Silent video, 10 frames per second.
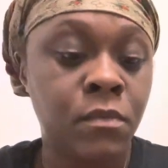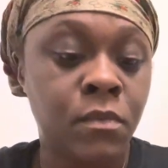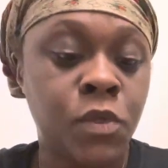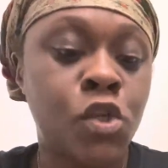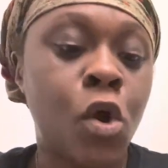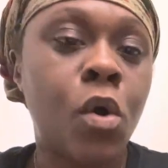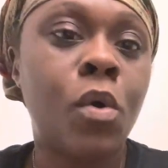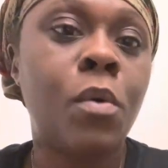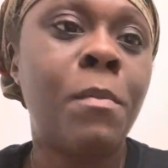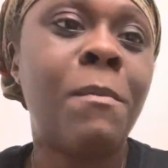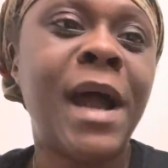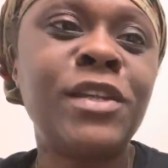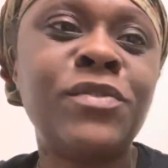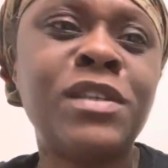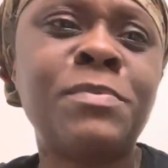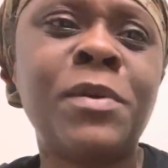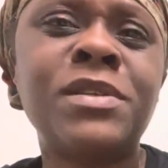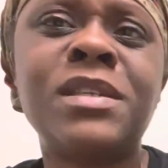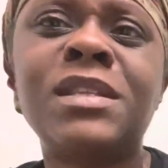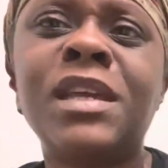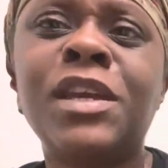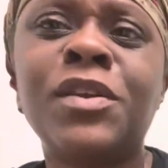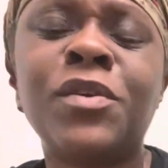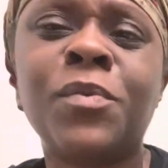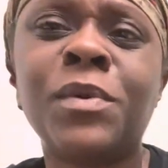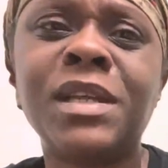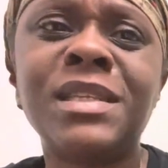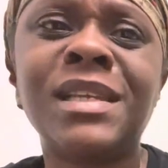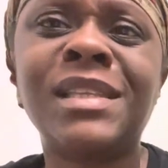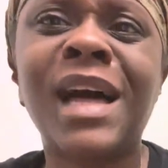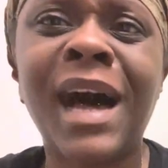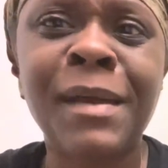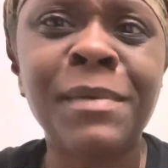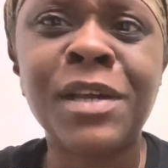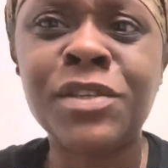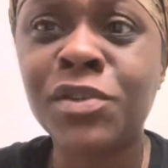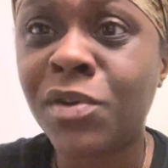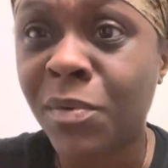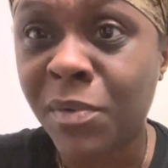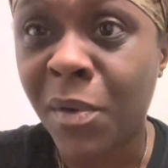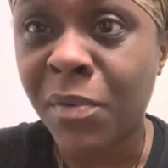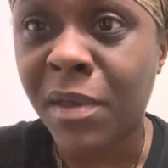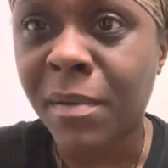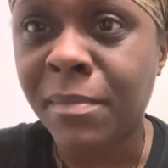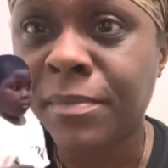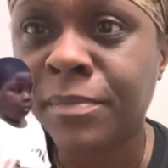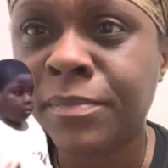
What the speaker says: So, mind you, this person's thinking you're willing to lie because you don't know them.